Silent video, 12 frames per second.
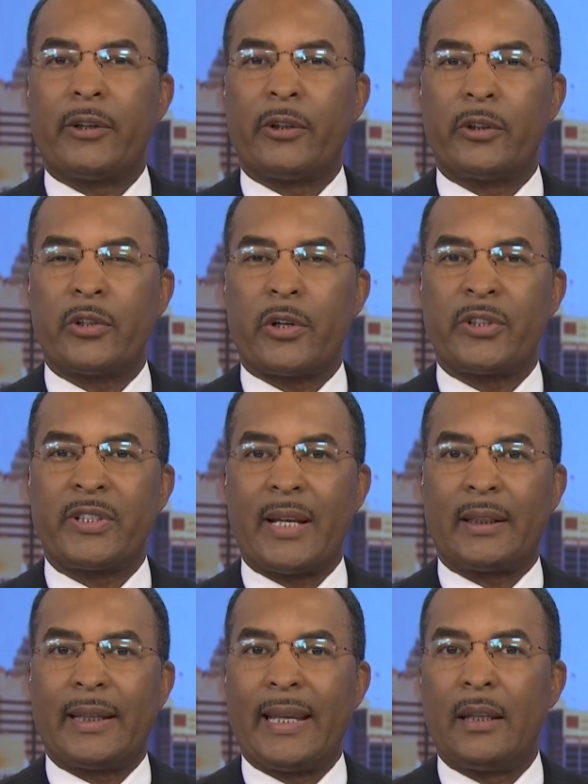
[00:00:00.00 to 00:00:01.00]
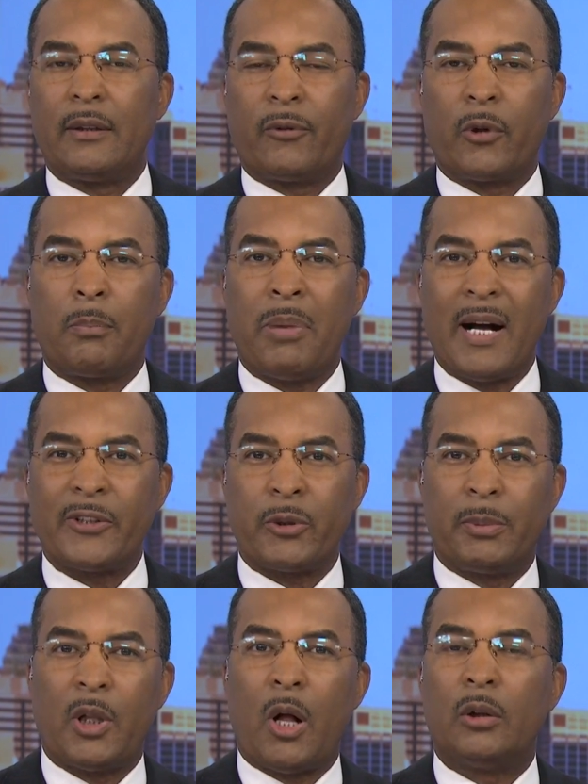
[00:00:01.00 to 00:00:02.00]
Senators are settling in for a
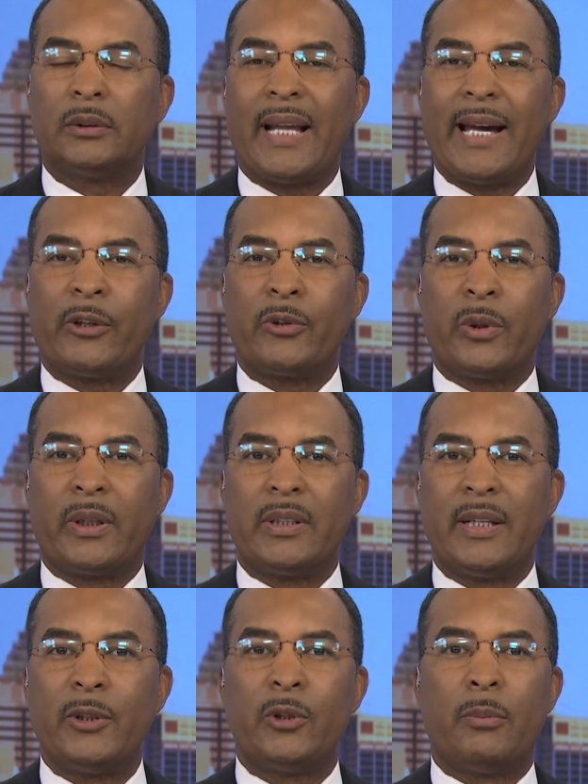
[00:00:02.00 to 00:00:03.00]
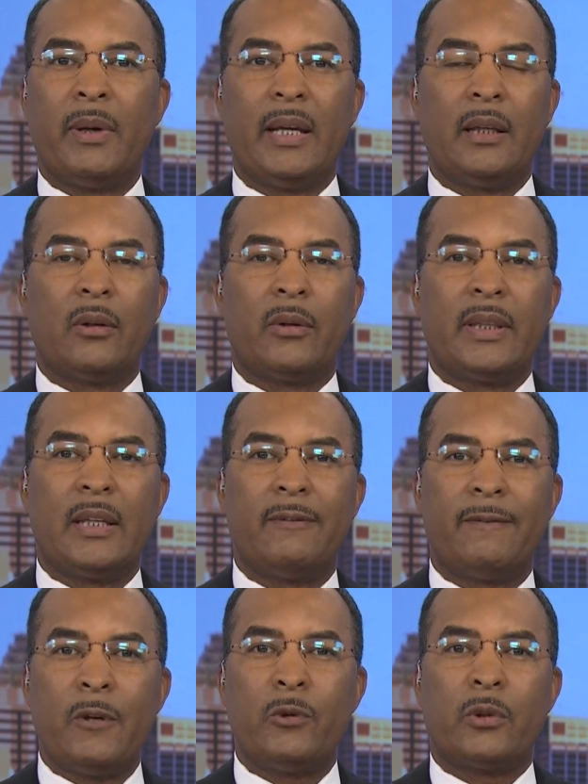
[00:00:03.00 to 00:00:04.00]
possible all-nighter to continue debate on
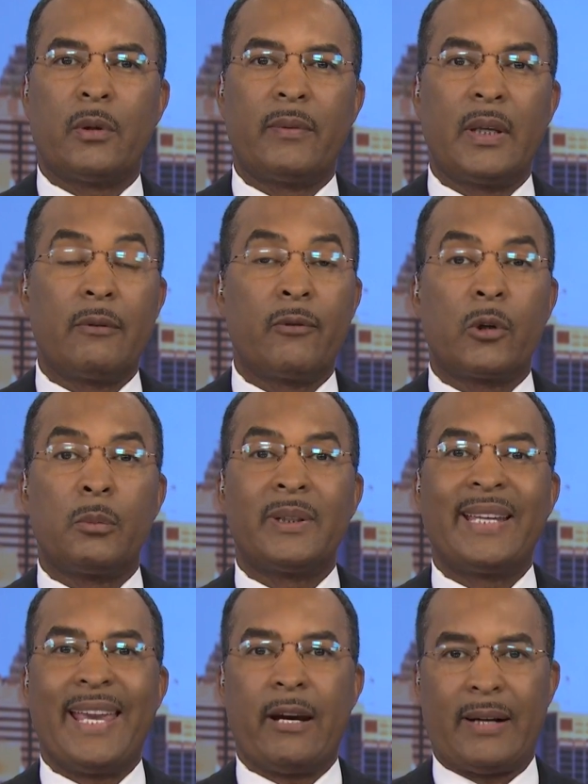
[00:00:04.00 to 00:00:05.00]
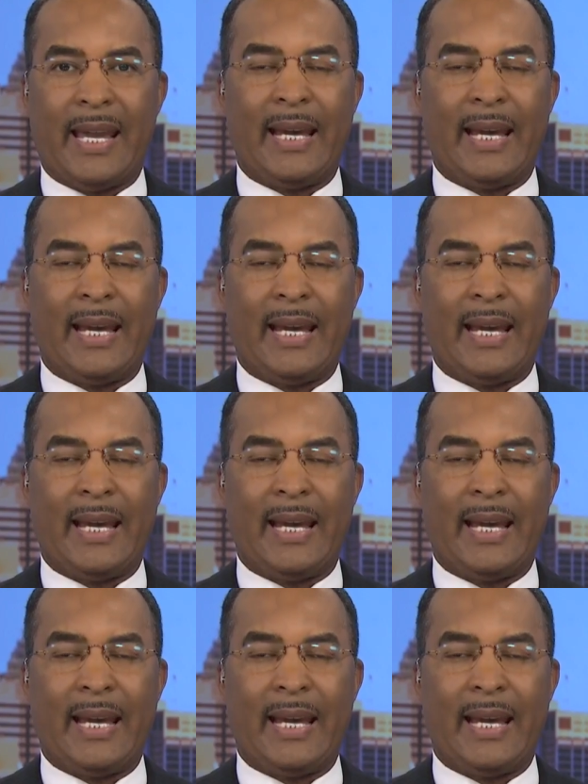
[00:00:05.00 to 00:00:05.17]
the future of the Affordable Care